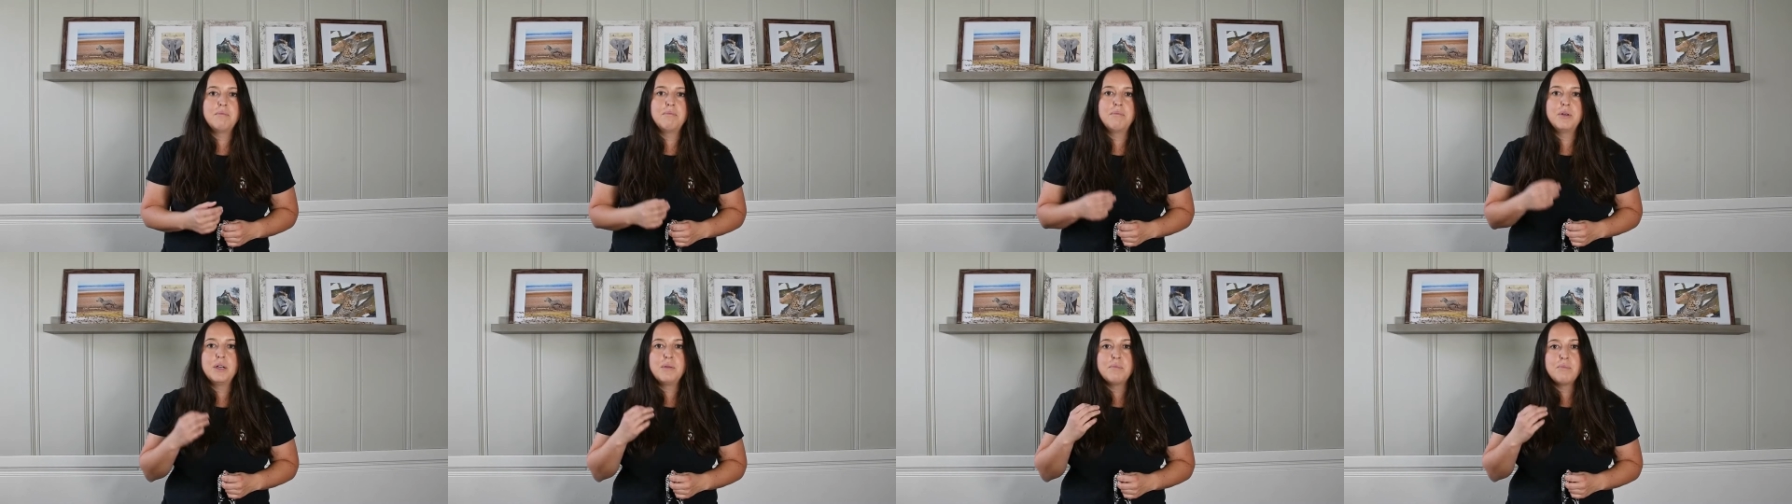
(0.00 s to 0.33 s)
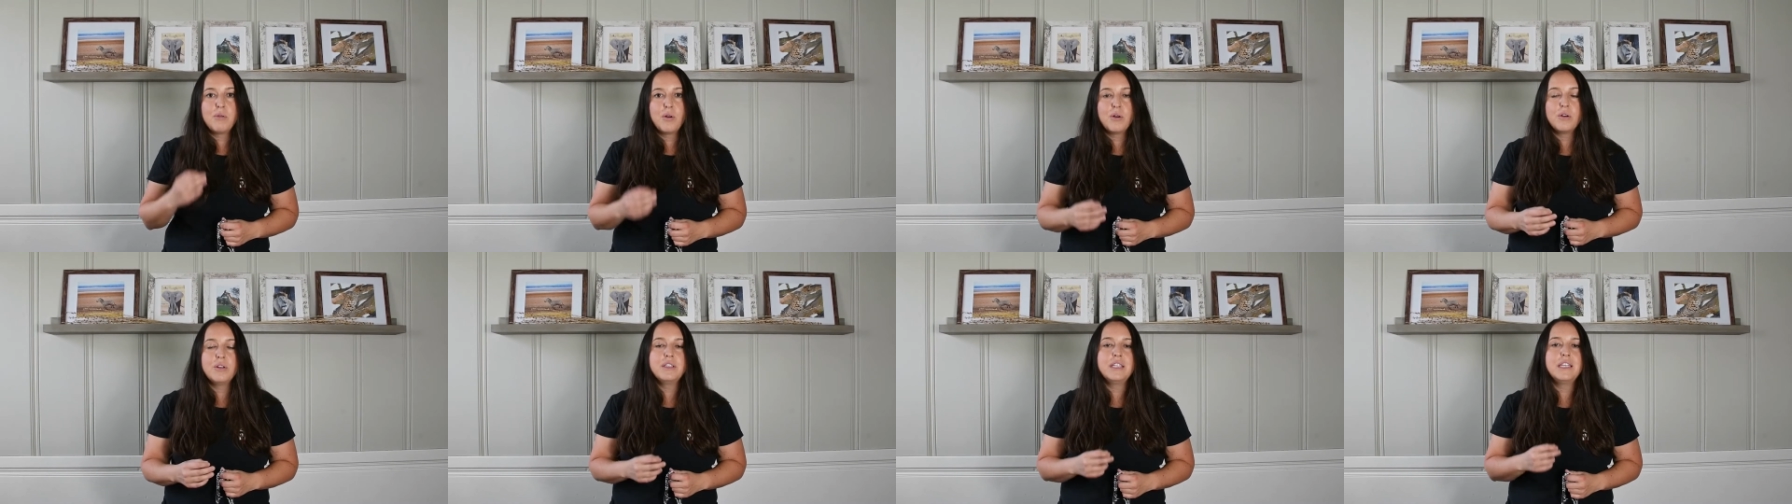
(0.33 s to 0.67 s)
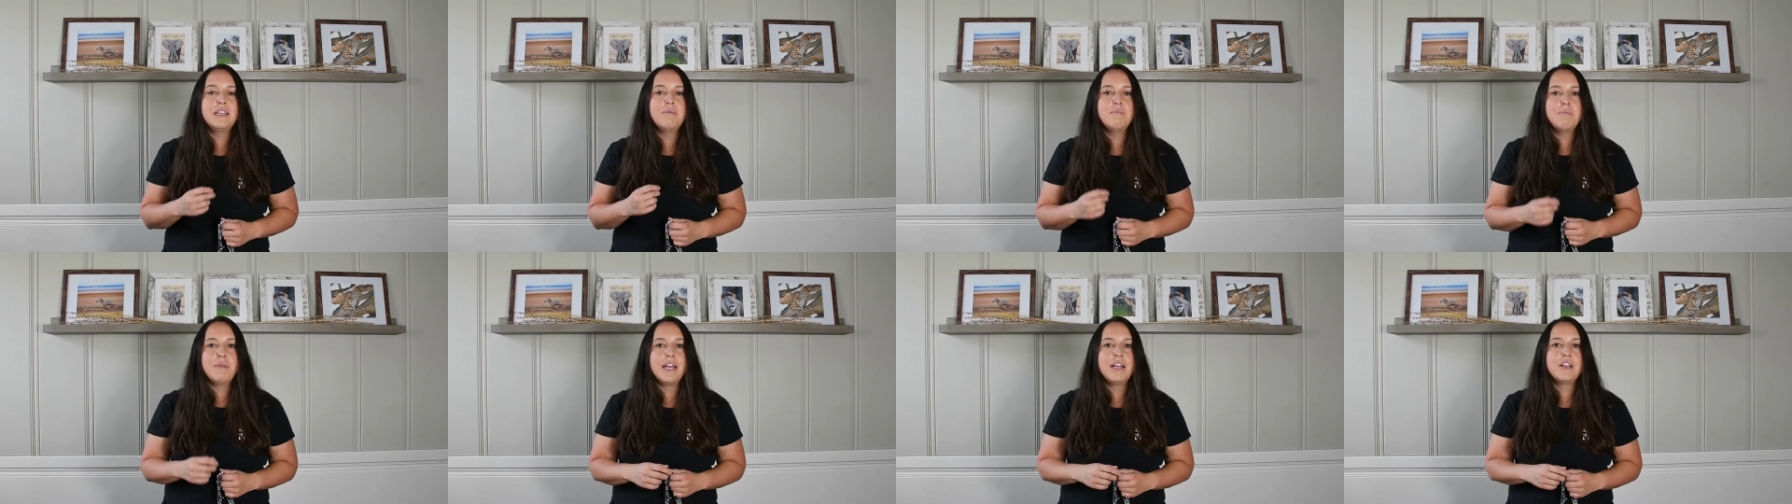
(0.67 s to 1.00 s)
But
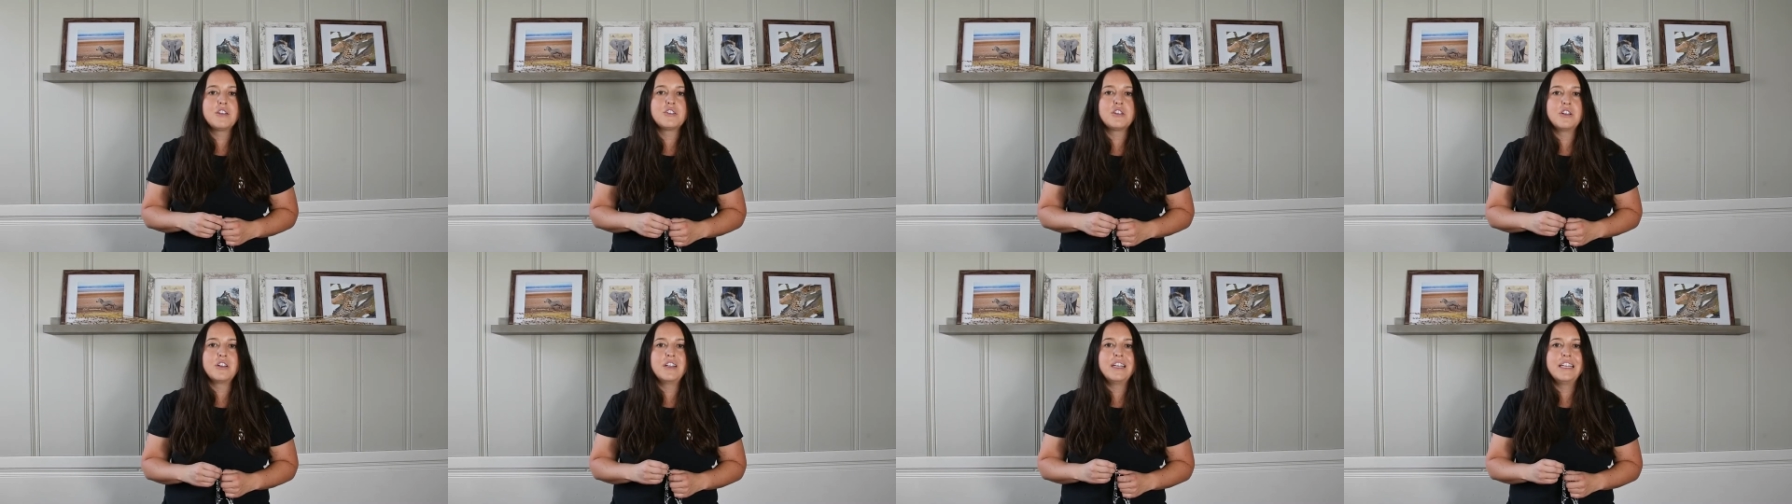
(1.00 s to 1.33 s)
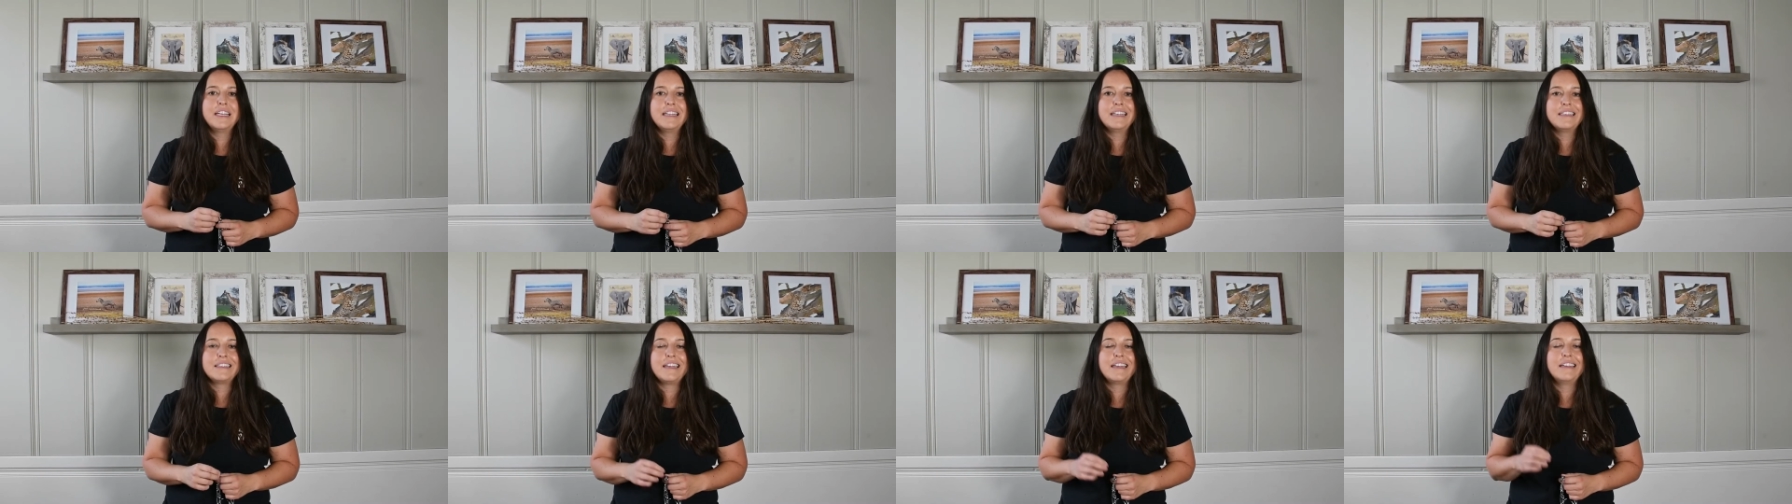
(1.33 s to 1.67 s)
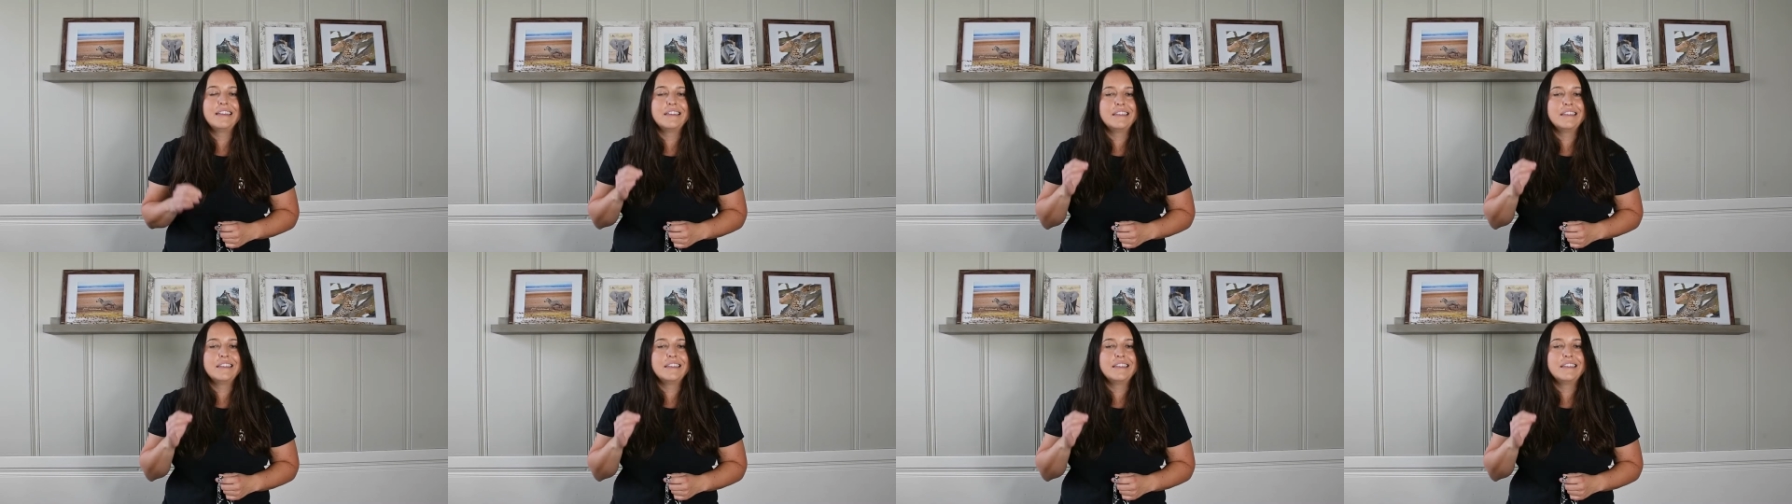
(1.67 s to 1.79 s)
importantly, make sure it is a